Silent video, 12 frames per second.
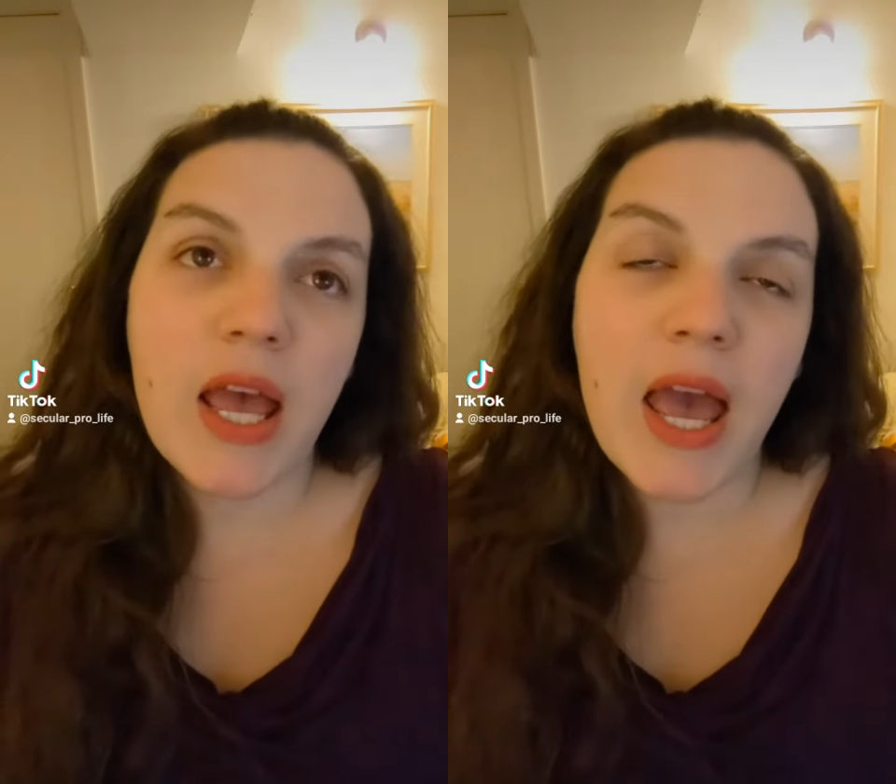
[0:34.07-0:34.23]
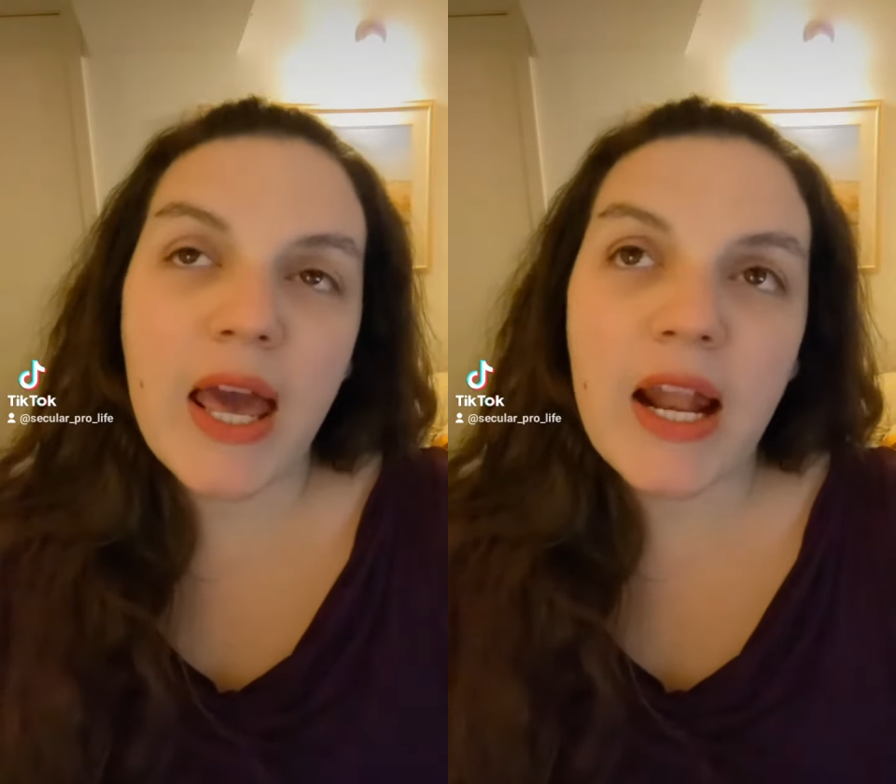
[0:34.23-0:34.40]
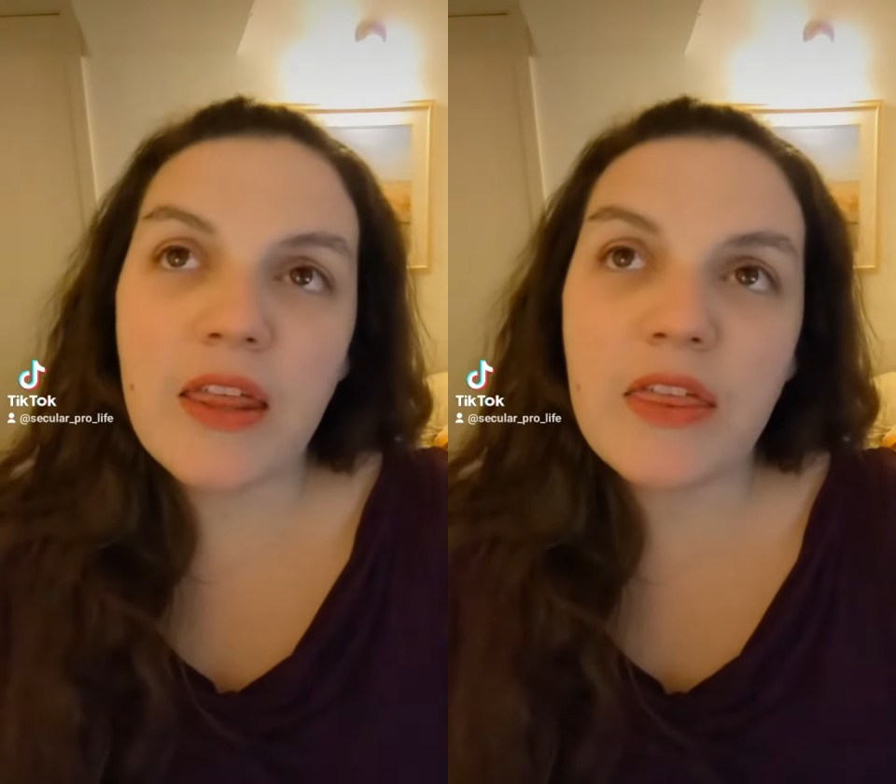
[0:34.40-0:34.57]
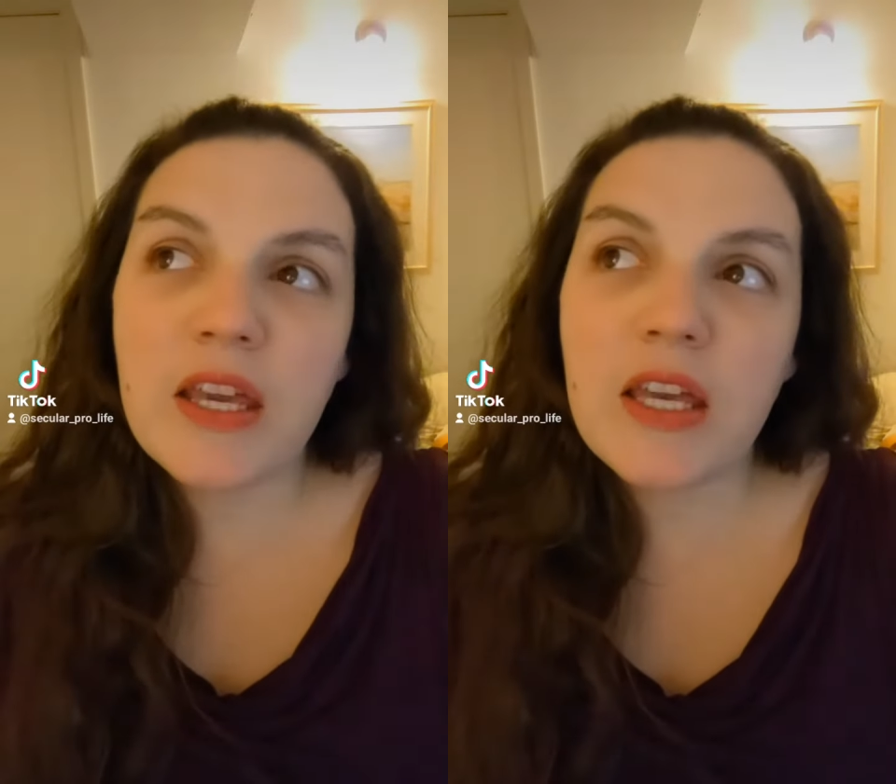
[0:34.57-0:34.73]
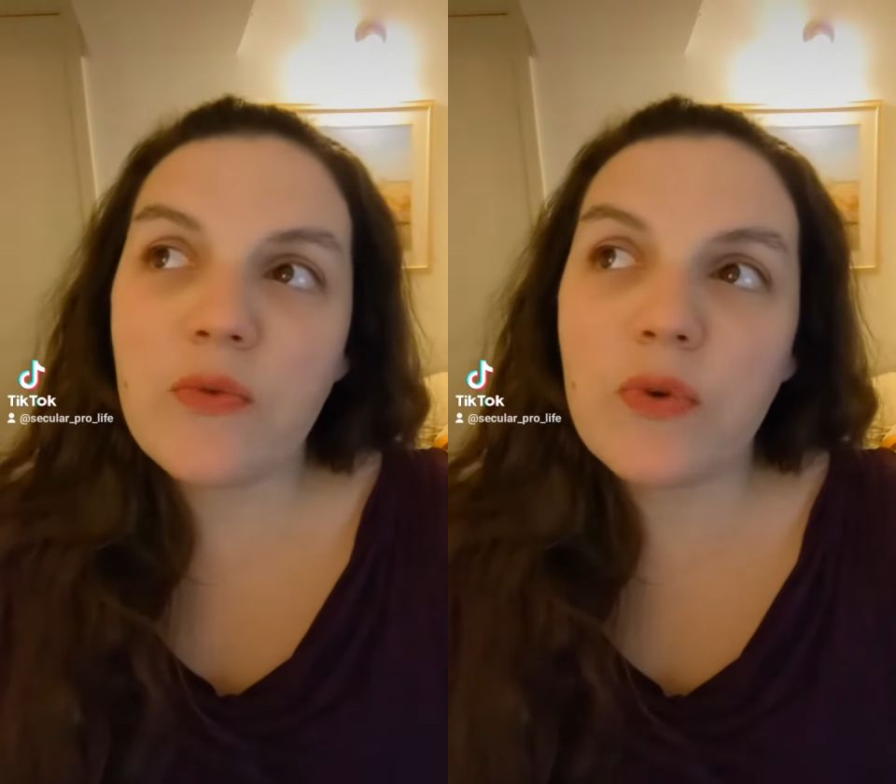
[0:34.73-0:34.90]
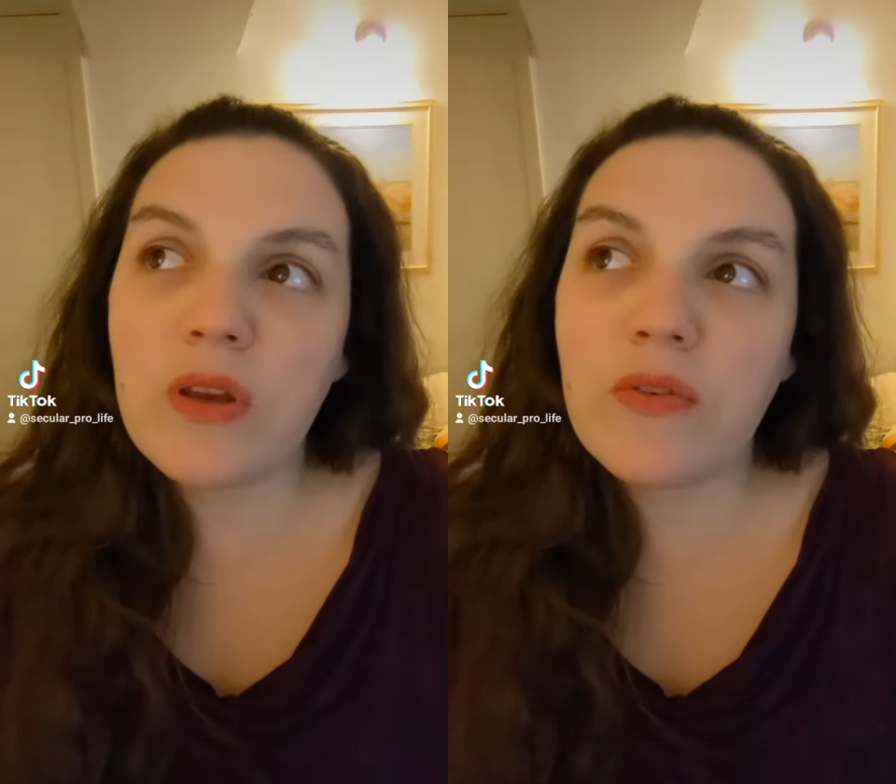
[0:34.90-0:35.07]
And I think
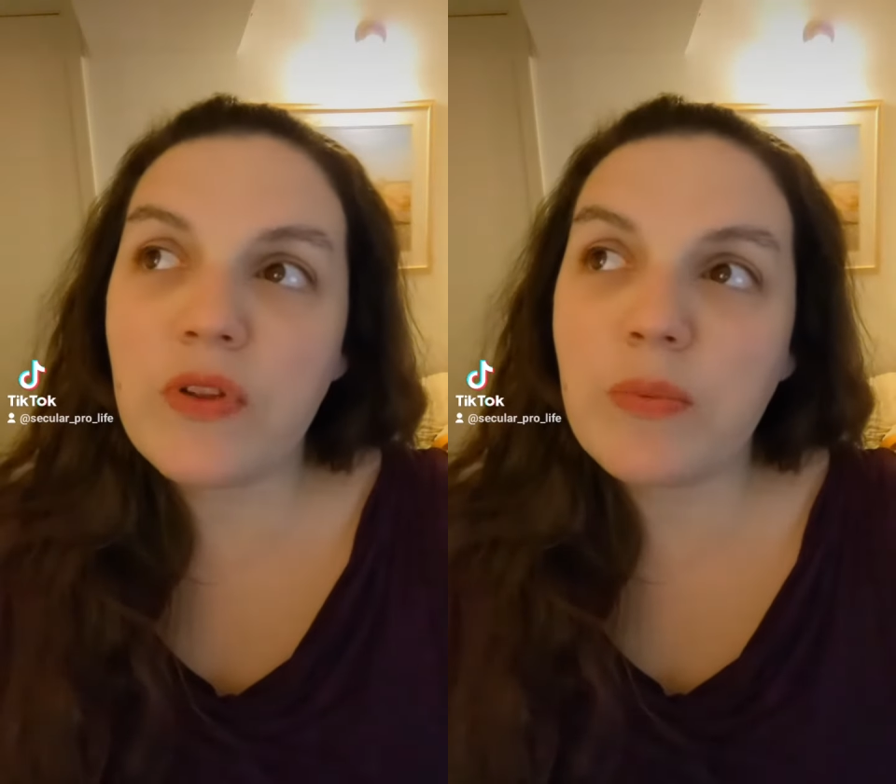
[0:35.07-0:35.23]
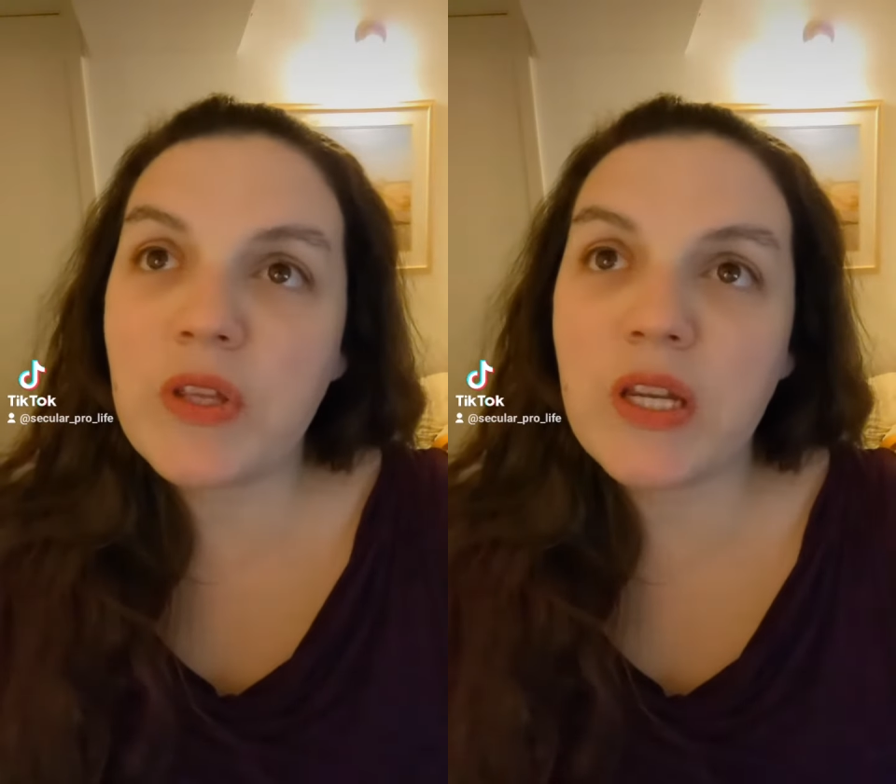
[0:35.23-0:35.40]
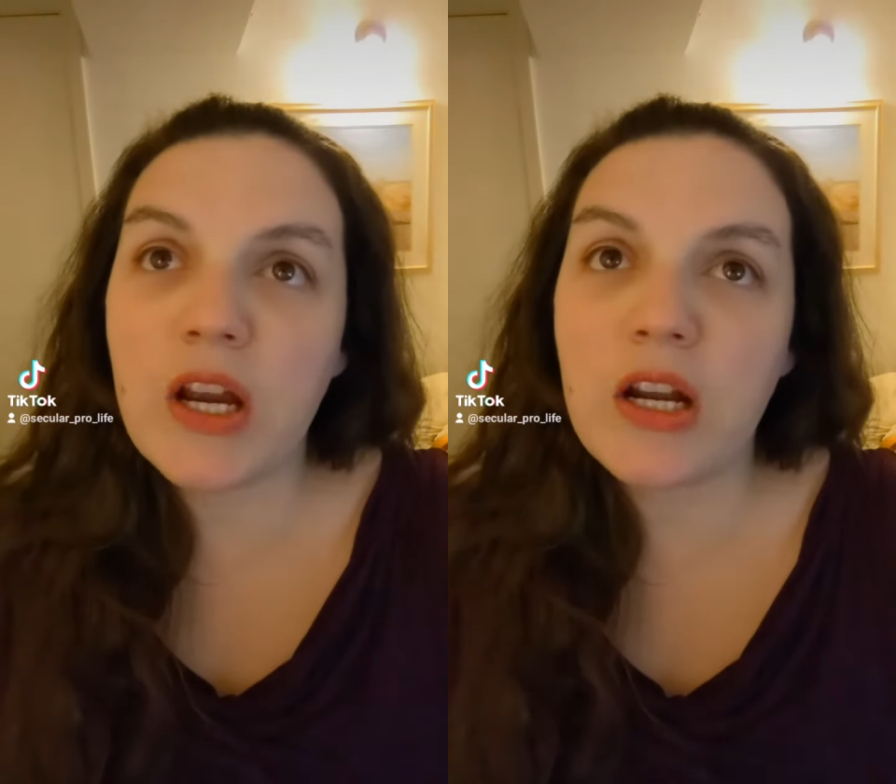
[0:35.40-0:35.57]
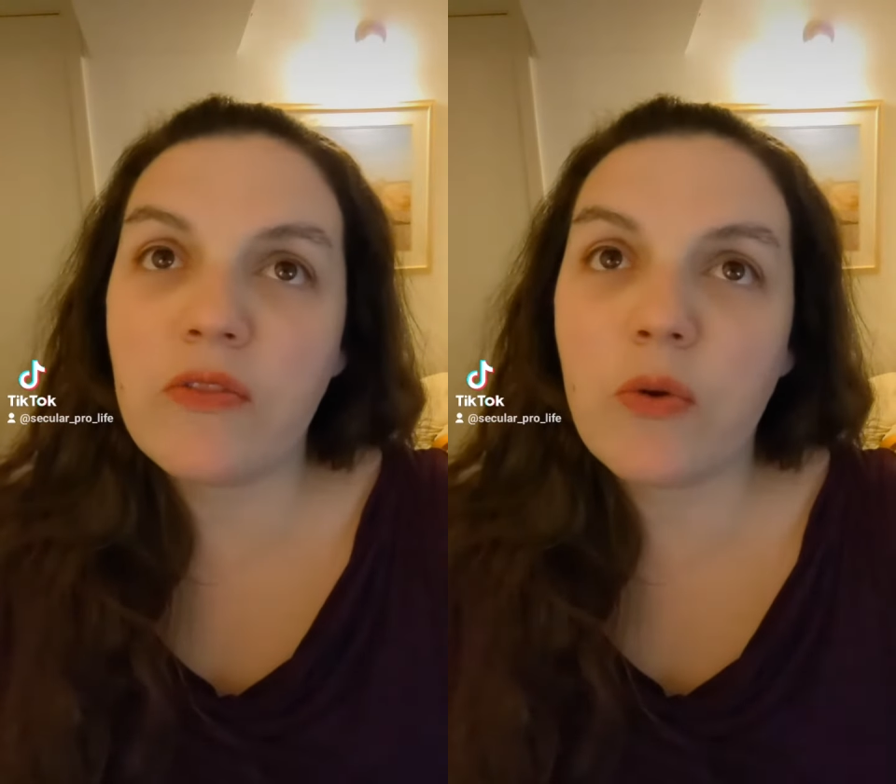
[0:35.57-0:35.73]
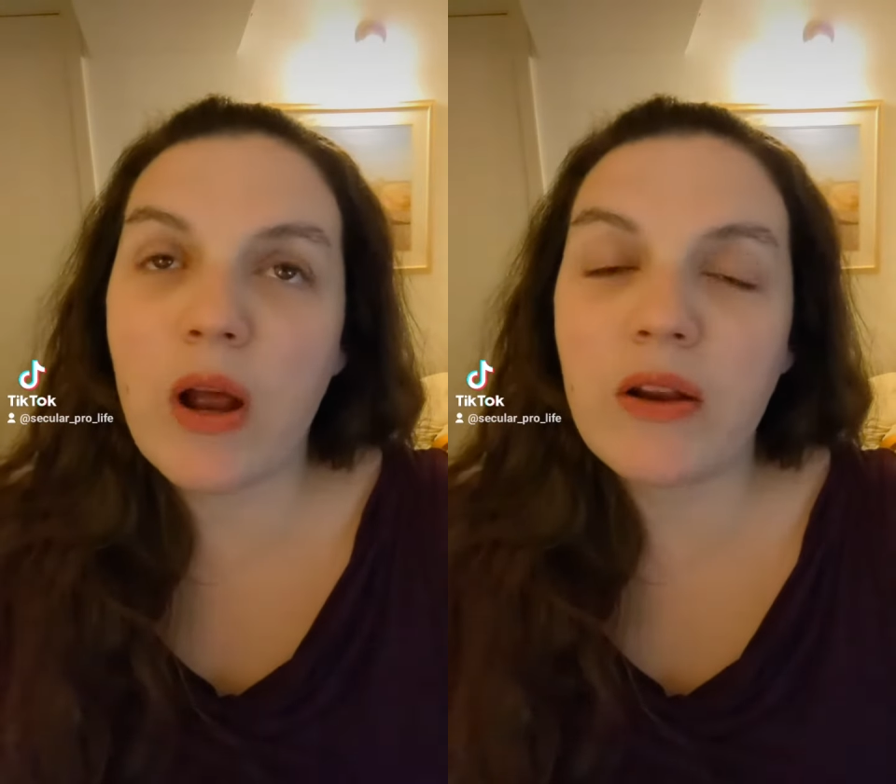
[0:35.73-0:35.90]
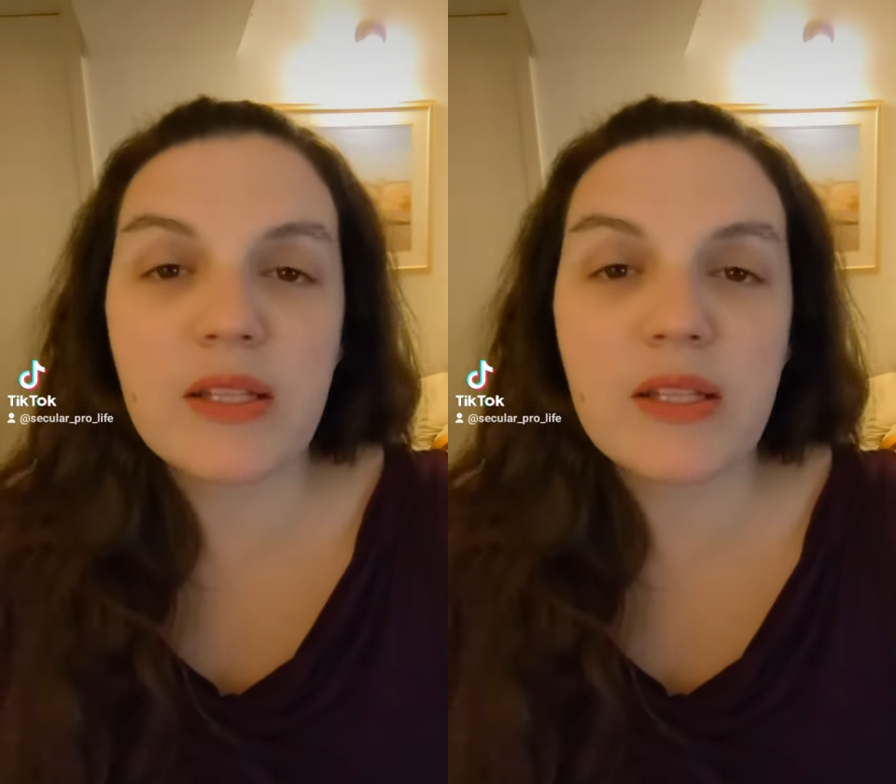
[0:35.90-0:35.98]
if we flip the narrative around,